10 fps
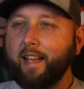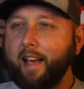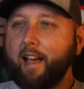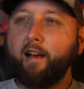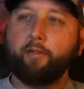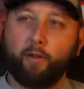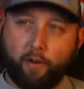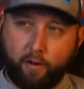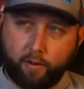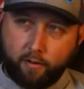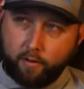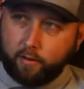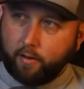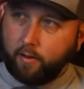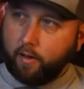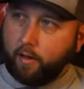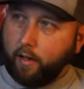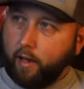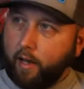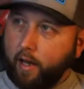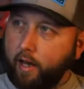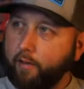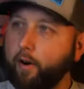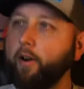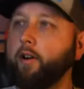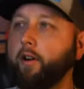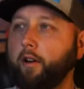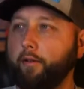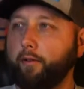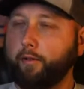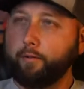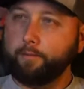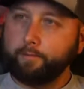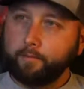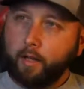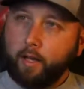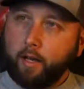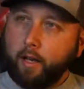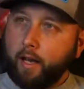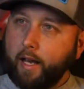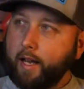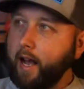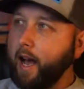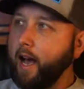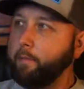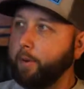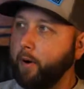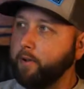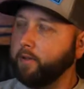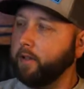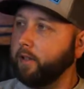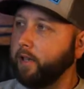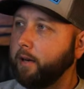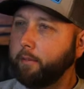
ever have heard of. And I personally, I'm